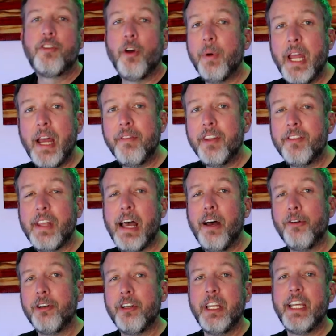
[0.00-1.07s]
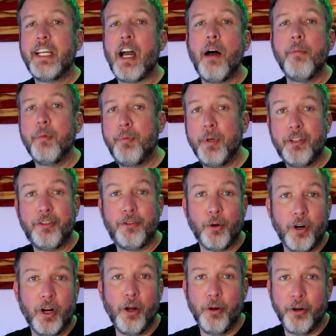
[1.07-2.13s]
So we have this elderly comic book
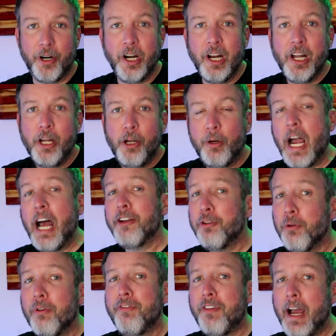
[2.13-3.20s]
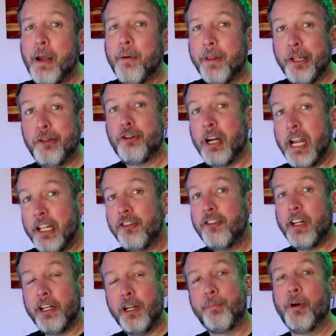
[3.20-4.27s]
store owner who got into a fight with a
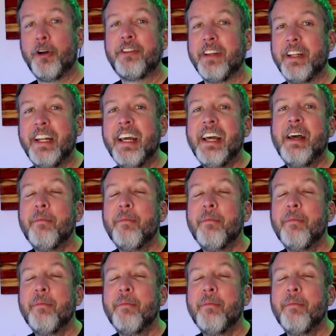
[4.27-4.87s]
transgender person